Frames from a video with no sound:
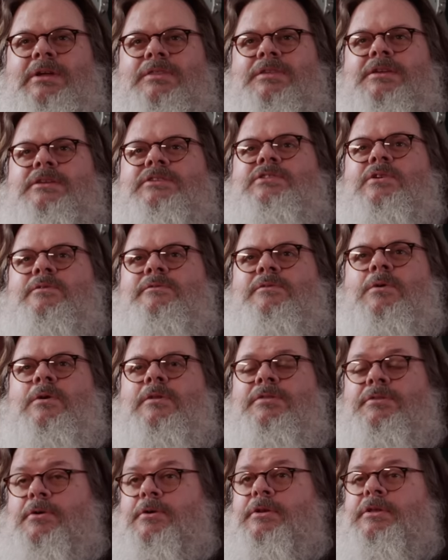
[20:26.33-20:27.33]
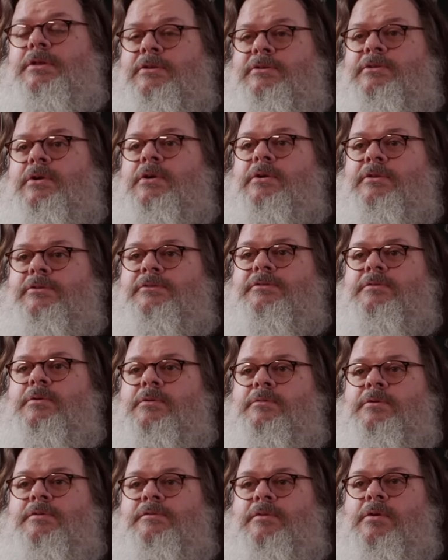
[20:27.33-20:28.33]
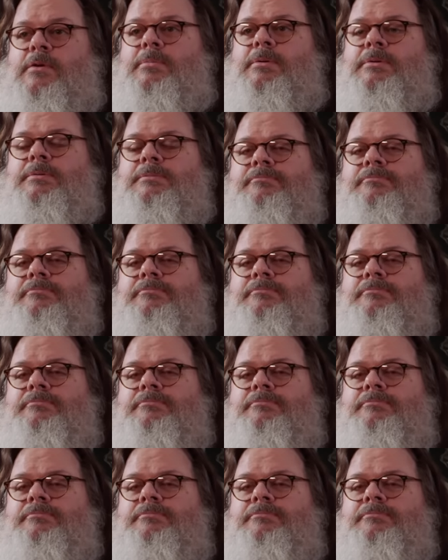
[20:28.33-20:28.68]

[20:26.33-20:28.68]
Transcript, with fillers: I think so far, 30 guitars for Reverb.